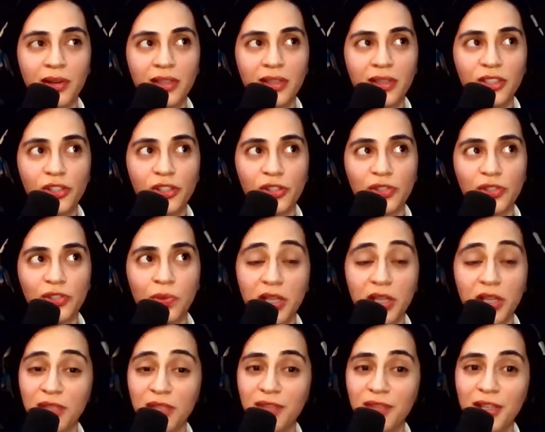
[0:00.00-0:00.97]
just
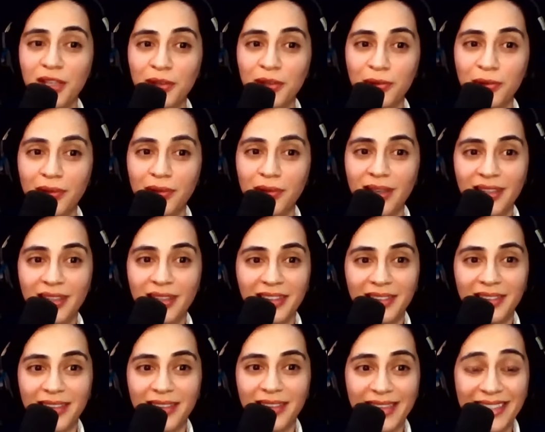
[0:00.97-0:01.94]
watch a video
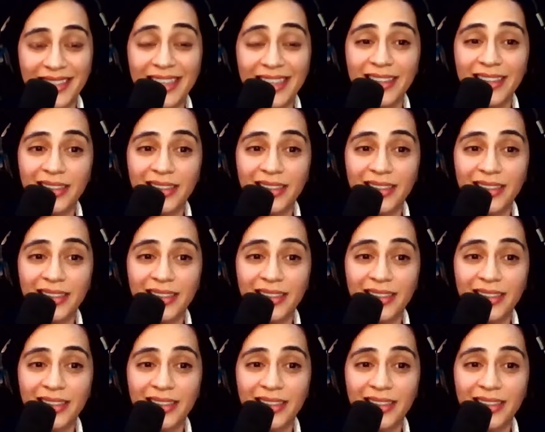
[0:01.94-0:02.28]
and that's it.